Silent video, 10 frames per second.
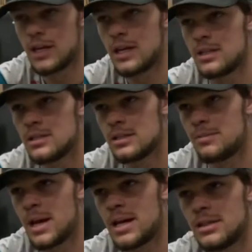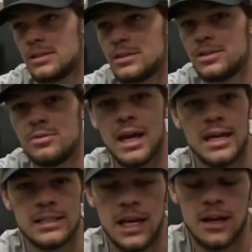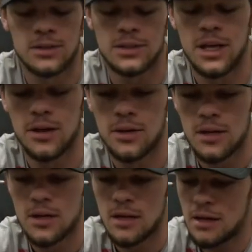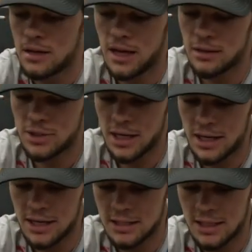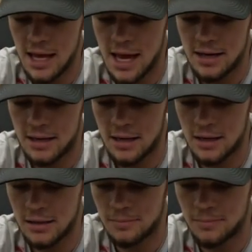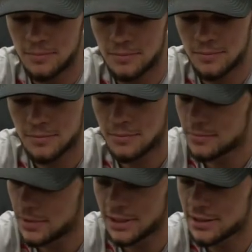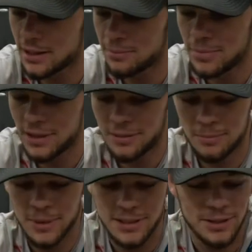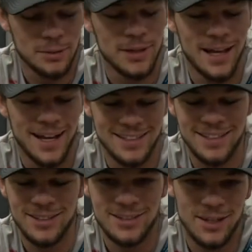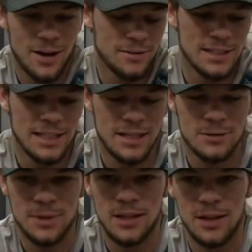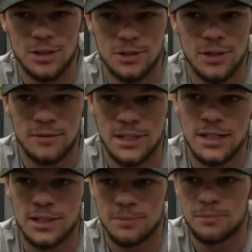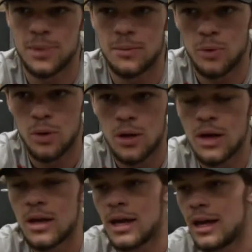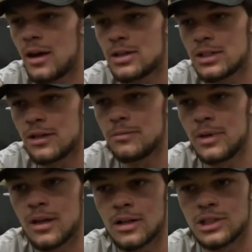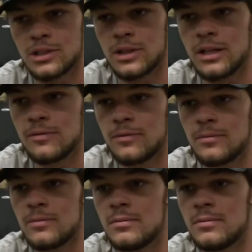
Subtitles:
kids the past 2 days now. So yeah, trying to get into that. It's going to be busy doing that too. So obviously it gives me the luxury of teaching people and also giving me the luxury of